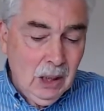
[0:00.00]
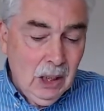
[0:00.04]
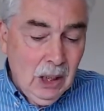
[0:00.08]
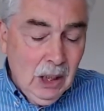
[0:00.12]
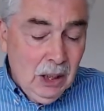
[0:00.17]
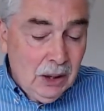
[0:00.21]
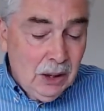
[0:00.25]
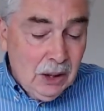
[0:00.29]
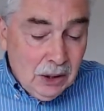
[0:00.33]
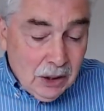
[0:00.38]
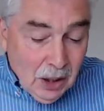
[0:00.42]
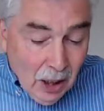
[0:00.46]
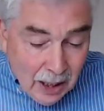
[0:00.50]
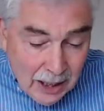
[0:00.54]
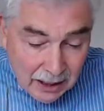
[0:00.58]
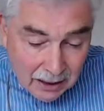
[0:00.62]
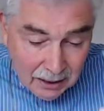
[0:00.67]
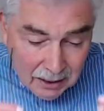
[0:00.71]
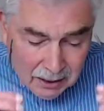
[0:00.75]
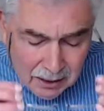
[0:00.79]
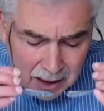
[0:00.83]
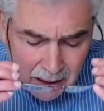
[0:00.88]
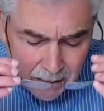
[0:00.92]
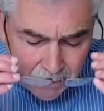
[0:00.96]
The dying
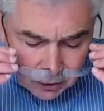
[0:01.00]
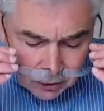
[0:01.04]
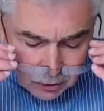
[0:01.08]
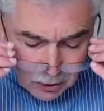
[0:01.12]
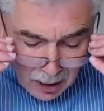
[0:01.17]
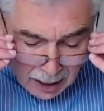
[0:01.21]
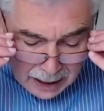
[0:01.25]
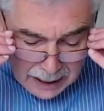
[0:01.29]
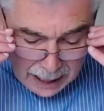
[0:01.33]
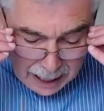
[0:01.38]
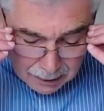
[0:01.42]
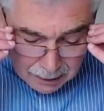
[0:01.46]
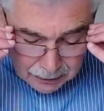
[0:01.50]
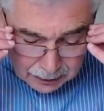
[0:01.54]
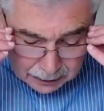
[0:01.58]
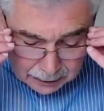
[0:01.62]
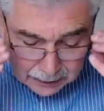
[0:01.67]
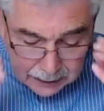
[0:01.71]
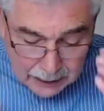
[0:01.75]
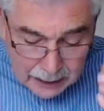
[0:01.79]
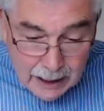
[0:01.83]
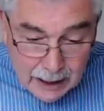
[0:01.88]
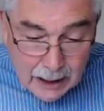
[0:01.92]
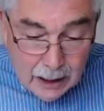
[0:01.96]
thief cried out, didn't
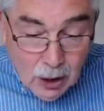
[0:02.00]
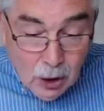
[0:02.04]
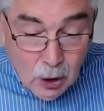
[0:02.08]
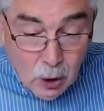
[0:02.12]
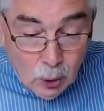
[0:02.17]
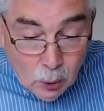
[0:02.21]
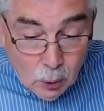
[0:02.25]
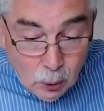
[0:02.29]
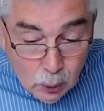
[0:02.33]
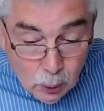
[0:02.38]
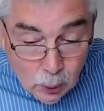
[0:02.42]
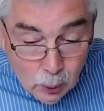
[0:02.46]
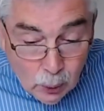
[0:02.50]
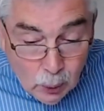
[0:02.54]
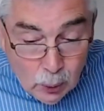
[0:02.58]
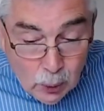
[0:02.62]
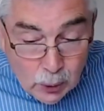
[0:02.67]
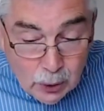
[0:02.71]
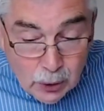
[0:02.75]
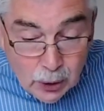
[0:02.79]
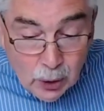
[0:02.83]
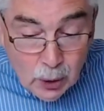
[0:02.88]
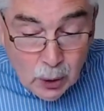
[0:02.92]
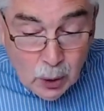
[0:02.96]
he?
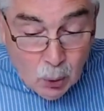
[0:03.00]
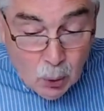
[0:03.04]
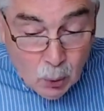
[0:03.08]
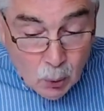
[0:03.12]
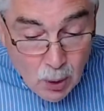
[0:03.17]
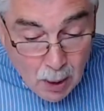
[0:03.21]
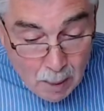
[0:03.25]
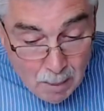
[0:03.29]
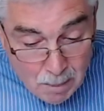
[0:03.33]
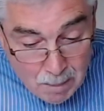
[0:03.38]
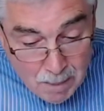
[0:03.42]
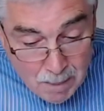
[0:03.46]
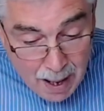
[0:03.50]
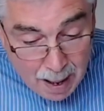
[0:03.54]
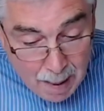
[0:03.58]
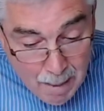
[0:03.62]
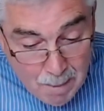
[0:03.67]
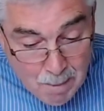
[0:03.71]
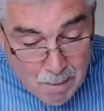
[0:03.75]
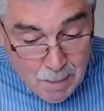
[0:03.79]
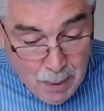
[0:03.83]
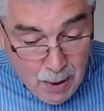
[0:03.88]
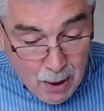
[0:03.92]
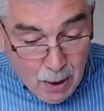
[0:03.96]
Lord,
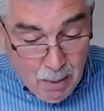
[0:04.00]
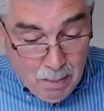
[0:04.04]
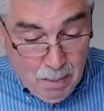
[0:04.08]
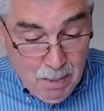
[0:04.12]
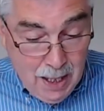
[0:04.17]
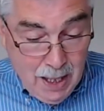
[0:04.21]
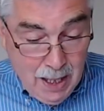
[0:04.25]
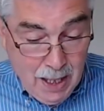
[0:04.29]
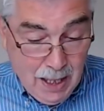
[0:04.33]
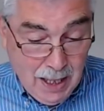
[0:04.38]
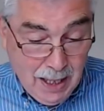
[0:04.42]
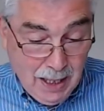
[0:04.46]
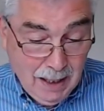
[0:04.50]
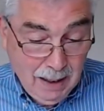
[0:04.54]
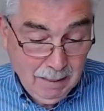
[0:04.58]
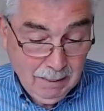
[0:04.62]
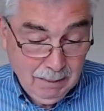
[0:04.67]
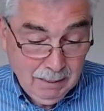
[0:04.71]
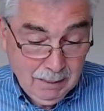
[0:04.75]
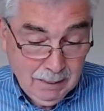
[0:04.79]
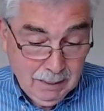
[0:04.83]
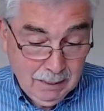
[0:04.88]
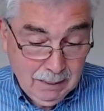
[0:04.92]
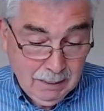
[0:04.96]
remember me.
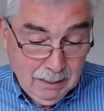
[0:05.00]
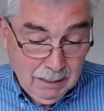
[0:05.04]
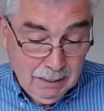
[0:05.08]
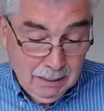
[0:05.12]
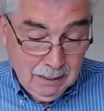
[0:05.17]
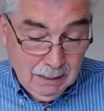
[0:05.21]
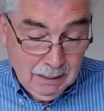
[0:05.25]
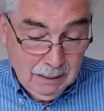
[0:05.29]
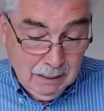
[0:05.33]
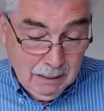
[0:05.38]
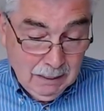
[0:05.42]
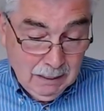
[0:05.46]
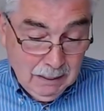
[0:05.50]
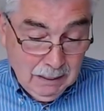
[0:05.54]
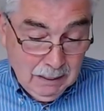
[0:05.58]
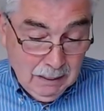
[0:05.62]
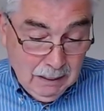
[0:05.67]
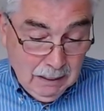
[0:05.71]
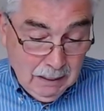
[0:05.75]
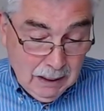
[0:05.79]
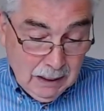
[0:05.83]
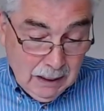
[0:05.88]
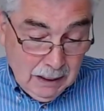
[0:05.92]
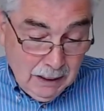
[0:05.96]

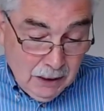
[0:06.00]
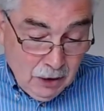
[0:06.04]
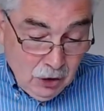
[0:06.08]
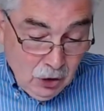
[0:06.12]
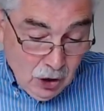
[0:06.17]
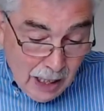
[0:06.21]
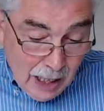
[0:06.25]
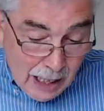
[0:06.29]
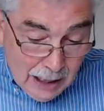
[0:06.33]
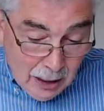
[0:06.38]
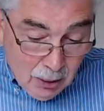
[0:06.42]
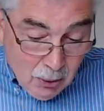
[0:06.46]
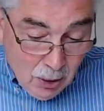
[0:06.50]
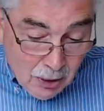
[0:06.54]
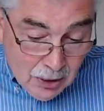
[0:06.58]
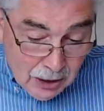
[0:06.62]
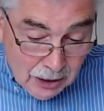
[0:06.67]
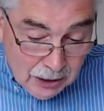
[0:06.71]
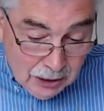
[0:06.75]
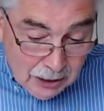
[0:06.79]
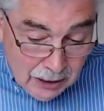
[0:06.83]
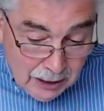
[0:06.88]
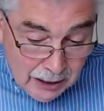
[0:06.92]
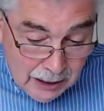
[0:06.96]
And the jailer on
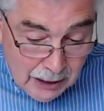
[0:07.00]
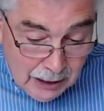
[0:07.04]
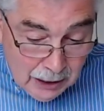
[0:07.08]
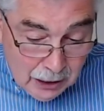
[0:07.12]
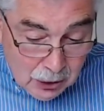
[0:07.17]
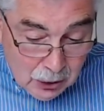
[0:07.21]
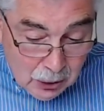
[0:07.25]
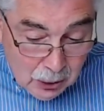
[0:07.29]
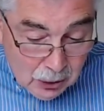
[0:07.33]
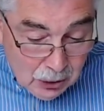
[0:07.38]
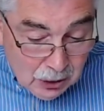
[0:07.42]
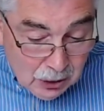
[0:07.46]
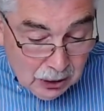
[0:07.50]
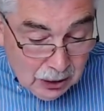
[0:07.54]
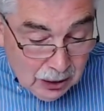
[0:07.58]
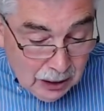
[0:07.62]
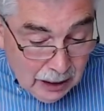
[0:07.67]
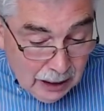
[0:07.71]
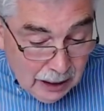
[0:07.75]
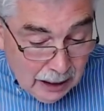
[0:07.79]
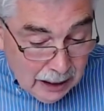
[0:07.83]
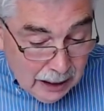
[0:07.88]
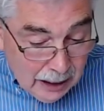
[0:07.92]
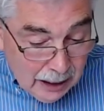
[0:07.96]
his knees could
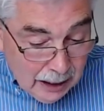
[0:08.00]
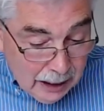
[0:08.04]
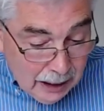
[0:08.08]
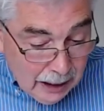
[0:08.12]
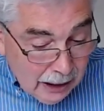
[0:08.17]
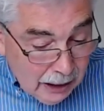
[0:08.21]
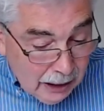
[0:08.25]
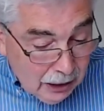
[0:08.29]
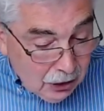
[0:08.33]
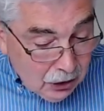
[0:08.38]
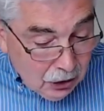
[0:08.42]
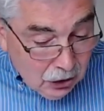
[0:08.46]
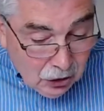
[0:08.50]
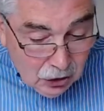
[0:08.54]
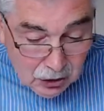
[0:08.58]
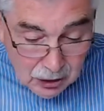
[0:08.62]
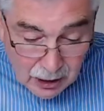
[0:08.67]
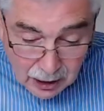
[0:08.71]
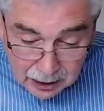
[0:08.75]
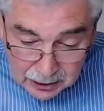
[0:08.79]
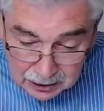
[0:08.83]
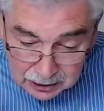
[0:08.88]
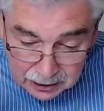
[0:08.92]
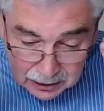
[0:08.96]
see it
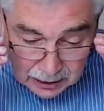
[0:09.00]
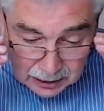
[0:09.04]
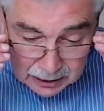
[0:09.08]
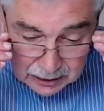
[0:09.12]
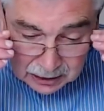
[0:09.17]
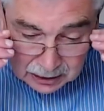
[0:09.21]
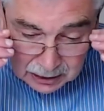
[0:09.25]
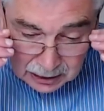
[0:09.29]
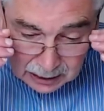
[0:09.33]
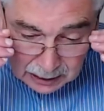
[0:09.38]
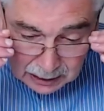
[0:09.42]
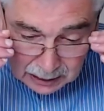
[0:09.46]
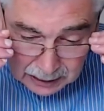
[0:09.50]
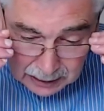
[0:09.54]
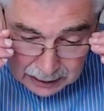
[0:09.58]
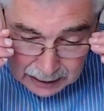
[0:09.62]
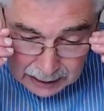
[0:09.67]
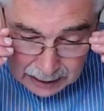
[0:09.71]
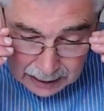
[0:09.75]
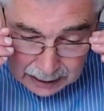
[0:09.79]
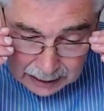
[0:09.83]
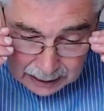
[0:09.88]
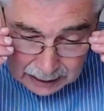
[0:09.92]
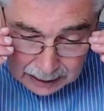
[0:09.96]
just as
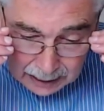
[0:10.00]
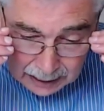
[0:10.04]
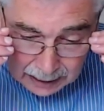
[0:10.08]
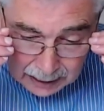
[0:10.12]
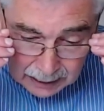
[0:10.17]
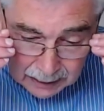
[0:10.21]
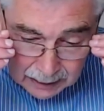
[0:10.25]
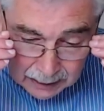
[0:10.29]
clearly.